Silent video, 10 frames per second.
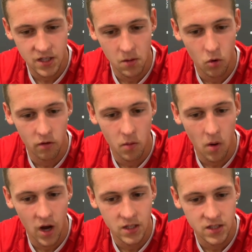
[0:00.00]
say more of a
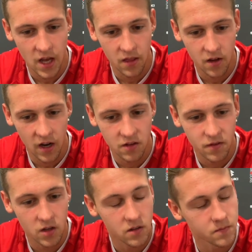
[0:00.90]
mindset than
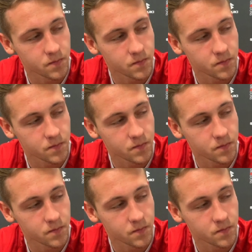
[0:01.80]
anything.